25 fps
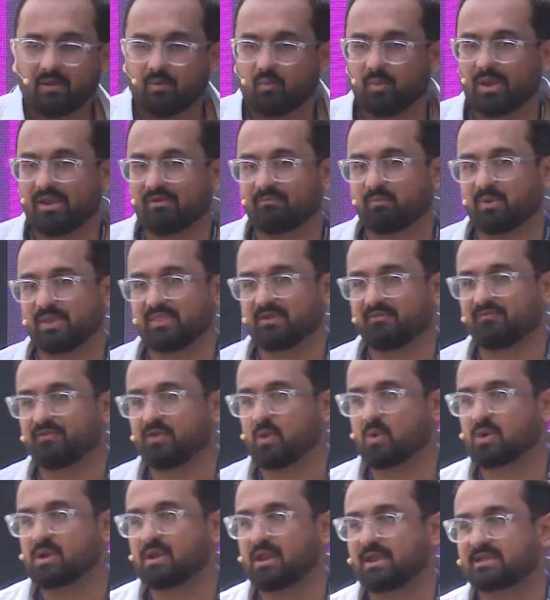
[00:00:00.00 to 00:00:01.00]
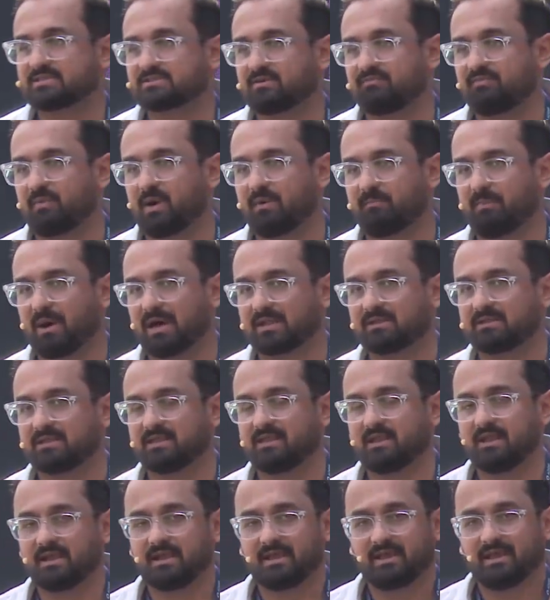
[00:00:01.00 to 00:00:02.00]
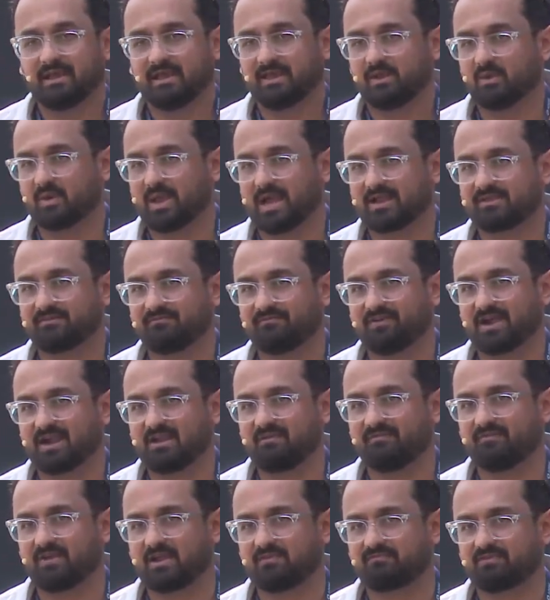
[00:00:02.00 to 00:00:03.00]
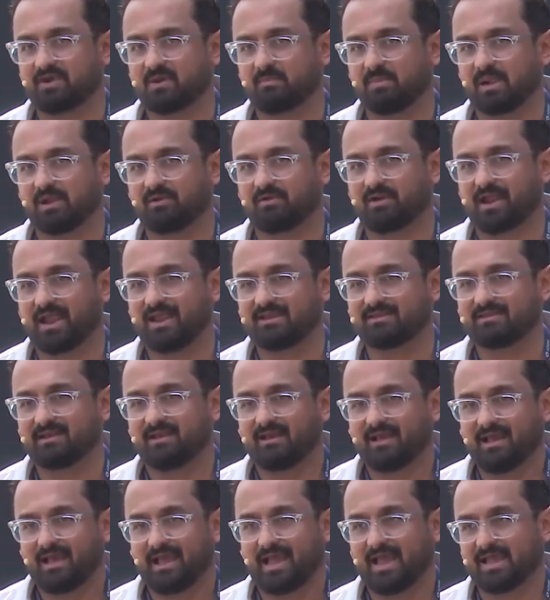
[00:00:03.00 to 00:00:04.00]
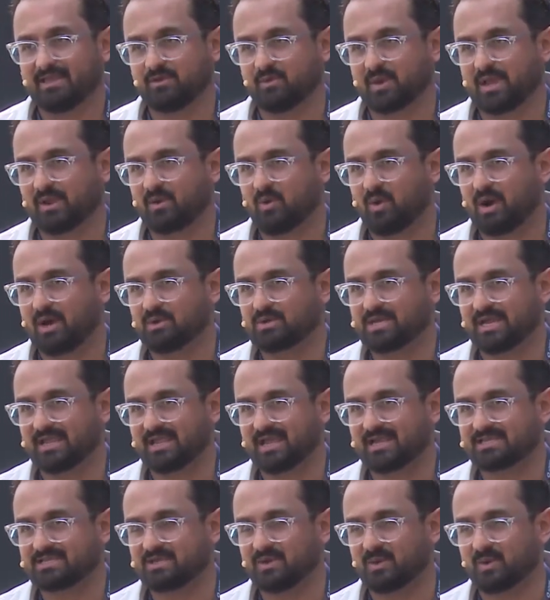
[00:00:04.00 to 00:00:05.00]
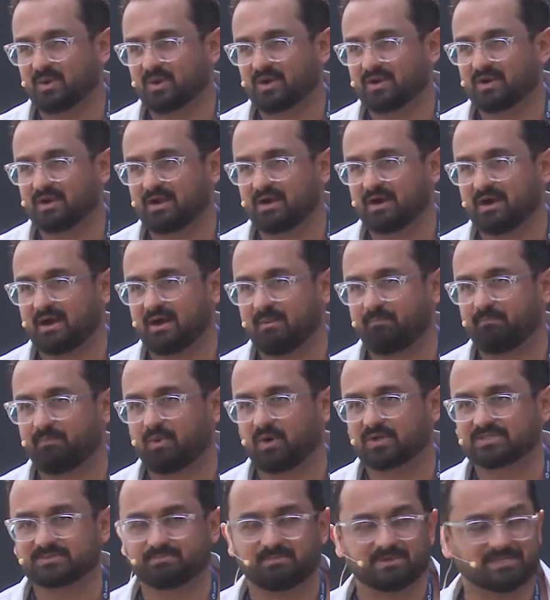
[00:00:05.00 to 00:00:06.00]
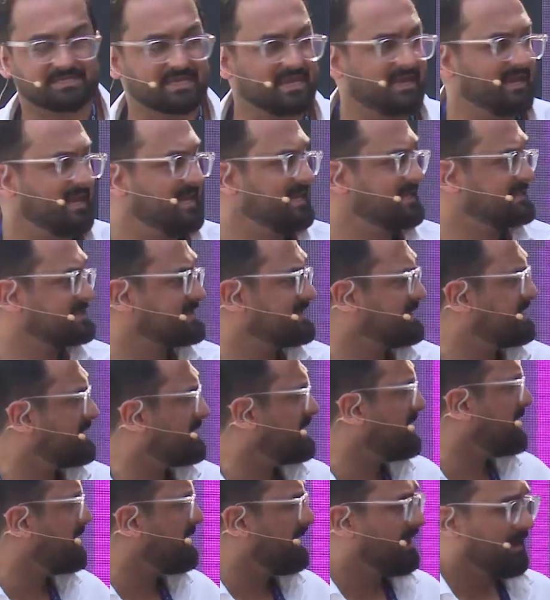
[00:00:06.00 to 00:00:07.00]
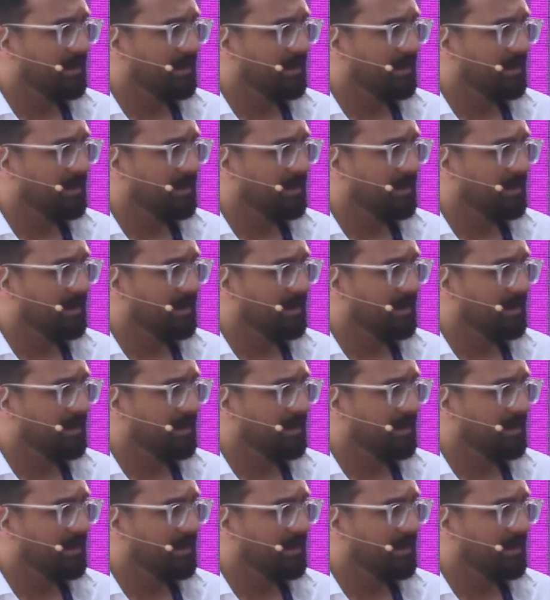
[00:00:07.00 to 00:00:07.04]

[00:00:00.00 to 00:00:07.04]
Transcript: where with a few clicks of a button, you get a very favorable rate, and you can go out and get your POS machine instantly.